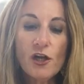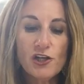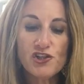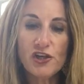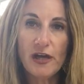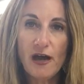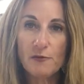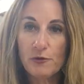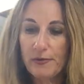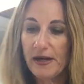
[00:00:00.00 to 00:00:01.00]
going to show you how
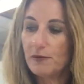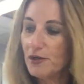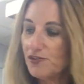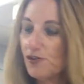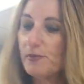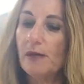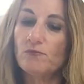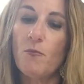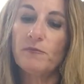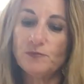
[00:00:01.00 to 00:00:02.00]
to prepare a Brussels sprout.
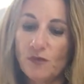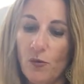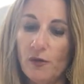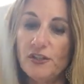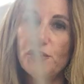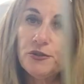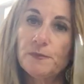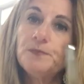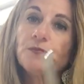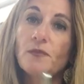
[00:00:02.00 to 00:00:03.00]
What
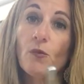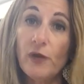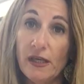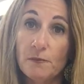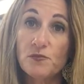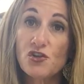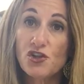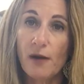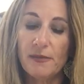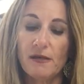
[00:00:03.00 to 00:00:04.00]
do? We
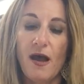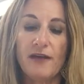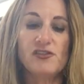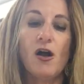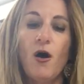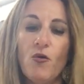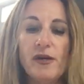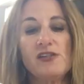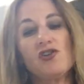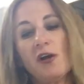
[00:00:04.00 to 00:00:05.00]
sharpen knives,
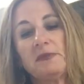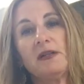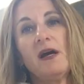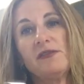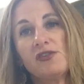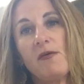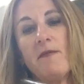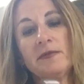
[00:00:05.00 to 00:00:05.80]
always sharpen knives.